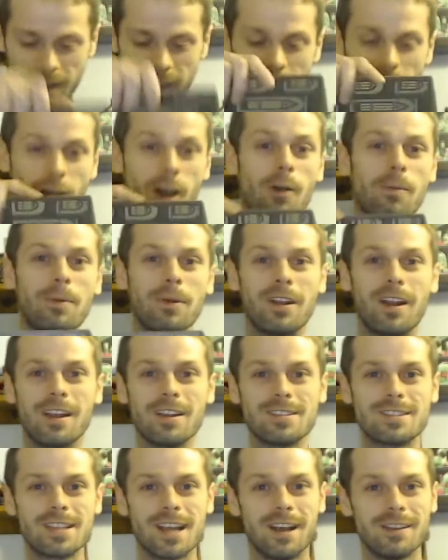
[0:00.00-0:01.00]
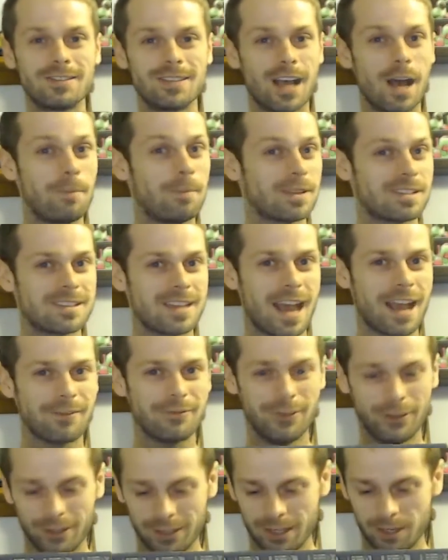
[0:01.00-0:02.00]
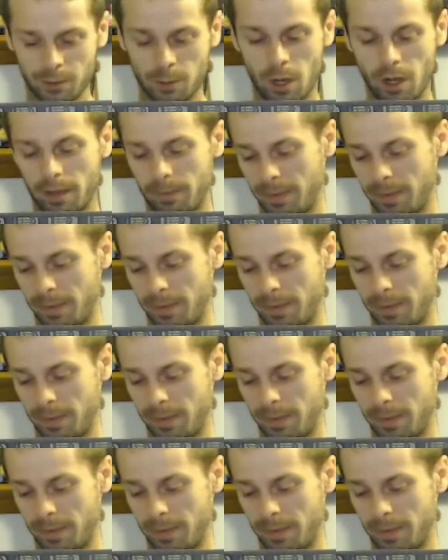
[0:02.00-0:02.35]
open ourselves up a